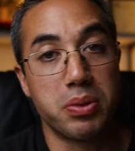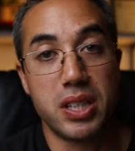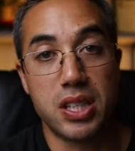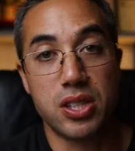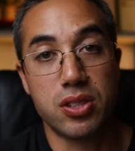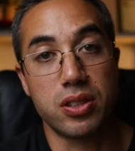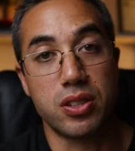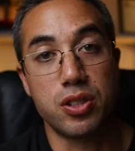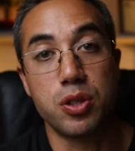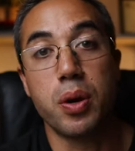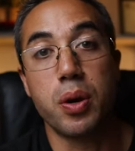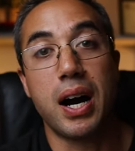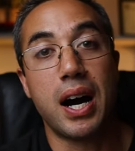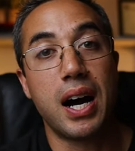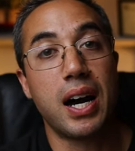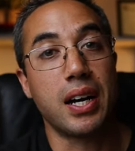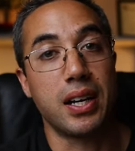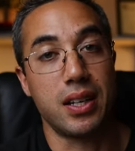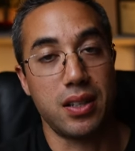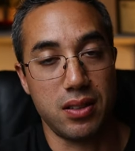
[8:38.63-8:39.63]
potentially too
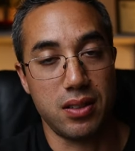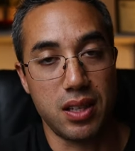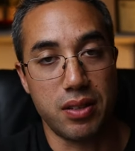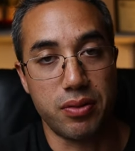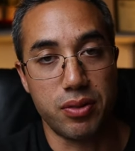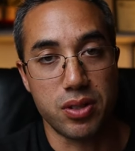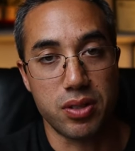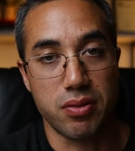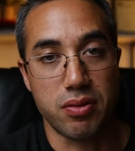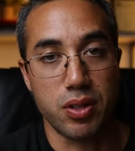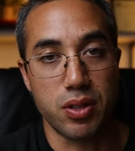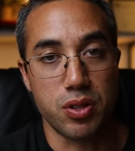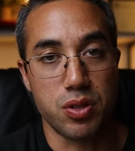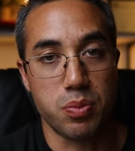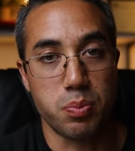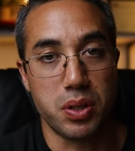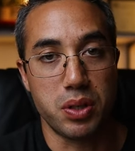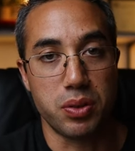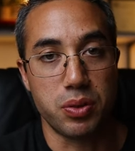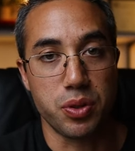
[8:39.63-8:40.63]
high levels of those
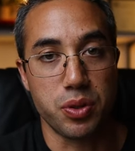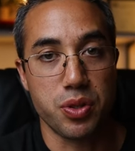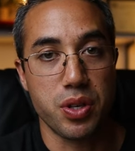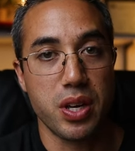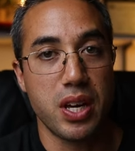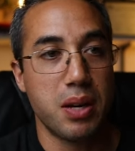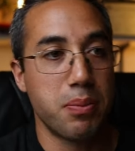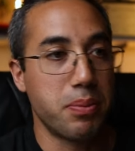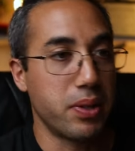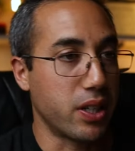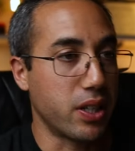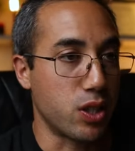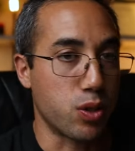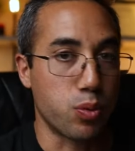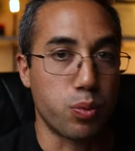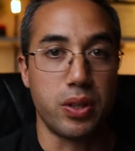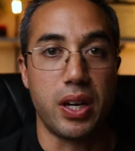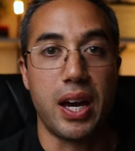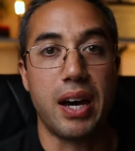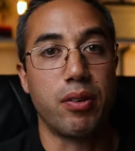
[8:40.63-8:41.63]
minerals because
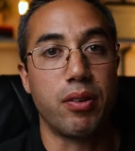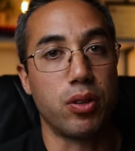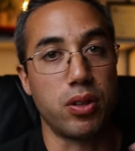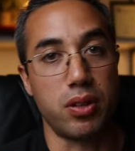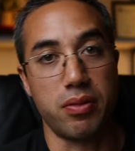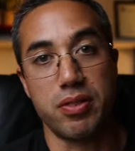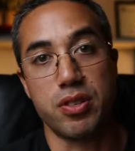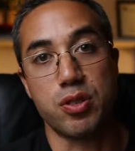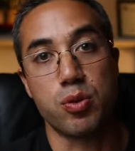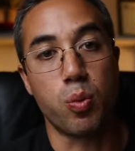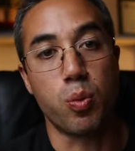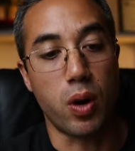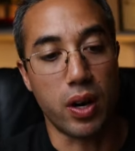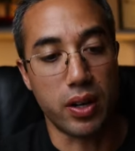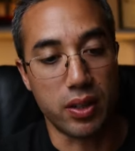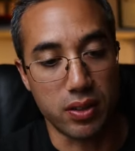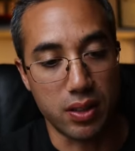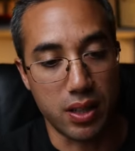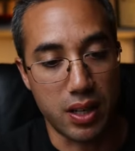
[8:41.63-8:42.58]
we have all of this water